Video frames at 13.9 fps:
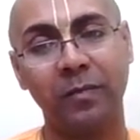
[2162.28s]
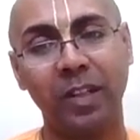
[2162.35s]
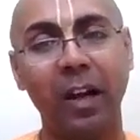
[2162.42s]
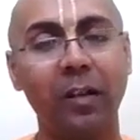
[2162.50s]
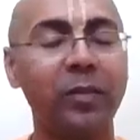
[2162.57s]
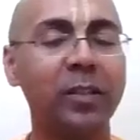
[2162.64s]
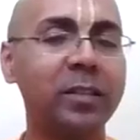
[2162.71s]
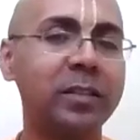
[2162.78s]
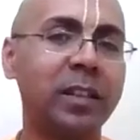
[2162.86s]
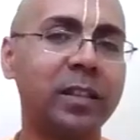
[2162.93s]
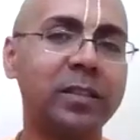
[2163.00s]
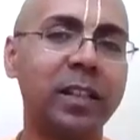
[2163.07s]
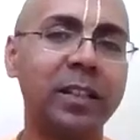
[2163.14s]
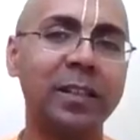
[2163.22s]
After
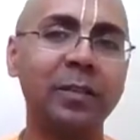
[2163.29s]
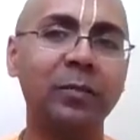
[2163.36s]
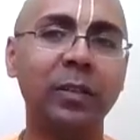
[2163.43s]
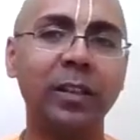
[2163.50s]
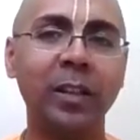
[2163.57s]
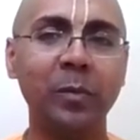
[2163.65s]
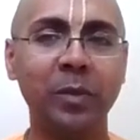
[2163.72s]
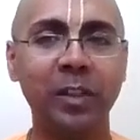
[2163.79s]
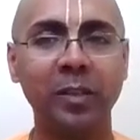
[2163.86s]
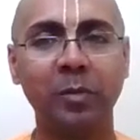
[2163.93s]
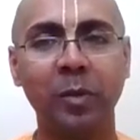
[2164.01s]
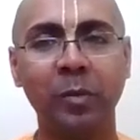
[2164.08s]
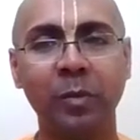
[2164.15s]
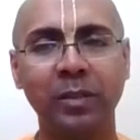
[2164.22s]
chastising for 10 minutes,
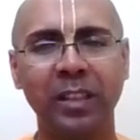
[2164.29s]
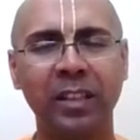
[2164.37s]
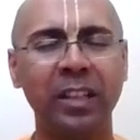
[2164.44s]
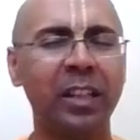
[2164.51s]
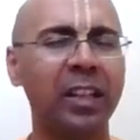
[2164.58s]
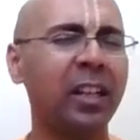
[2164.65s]
Prabhupada said,